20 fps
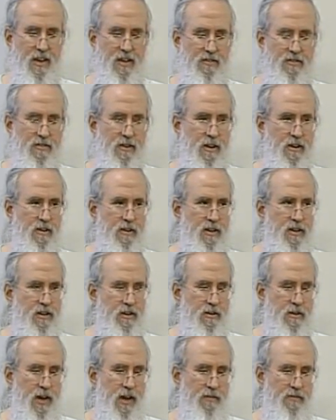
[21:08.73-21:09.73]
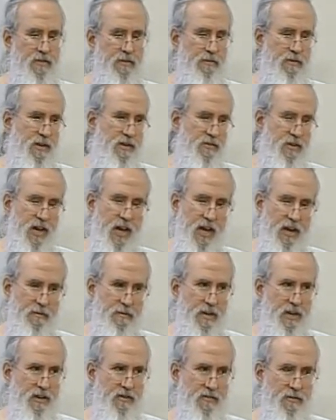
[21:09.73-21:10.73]
necessarily. You don't have to believe in Adam
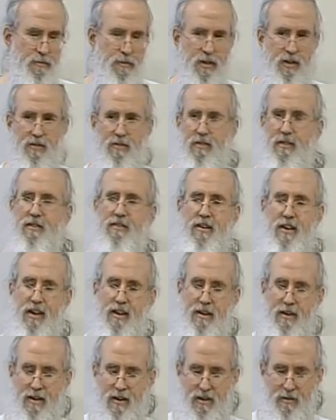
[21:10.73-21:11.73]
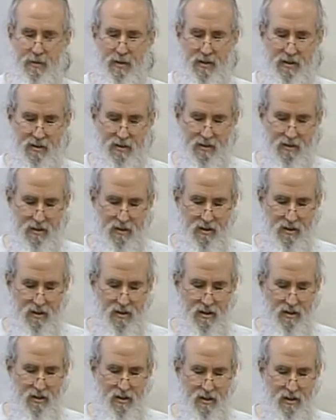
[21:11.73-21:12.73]
and Eve to believe in the design argument. Huh.
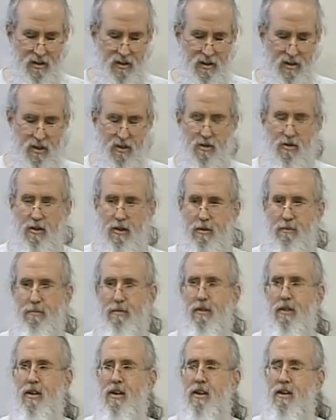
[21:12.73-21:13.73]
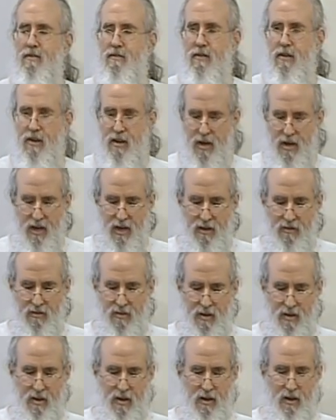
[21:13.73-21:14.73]
You could believe, again,
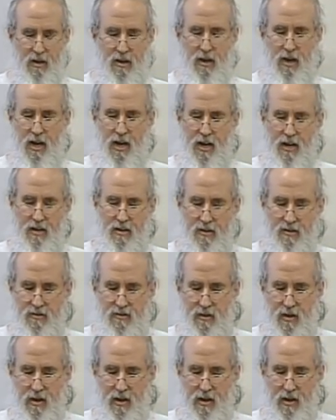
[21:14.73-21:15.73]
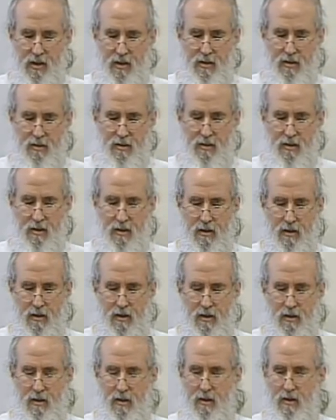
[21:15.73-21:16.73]
that God designed
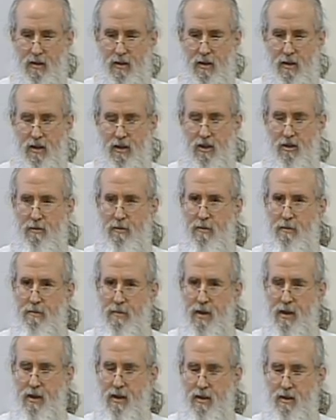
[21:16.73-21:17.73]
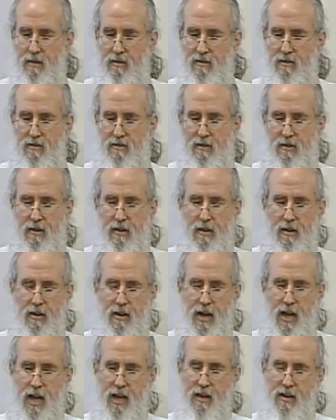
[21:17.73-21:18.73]
human beings
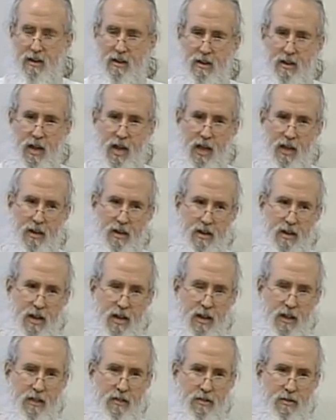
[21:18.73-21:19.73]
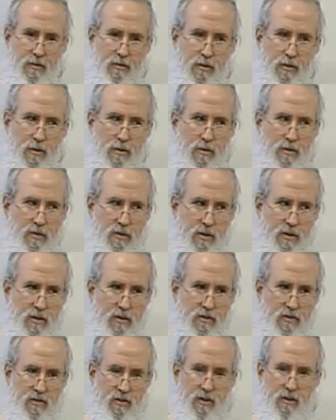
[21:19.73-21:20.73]
and and did it through
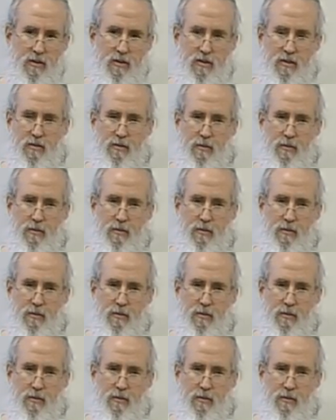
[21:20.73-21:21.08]
the series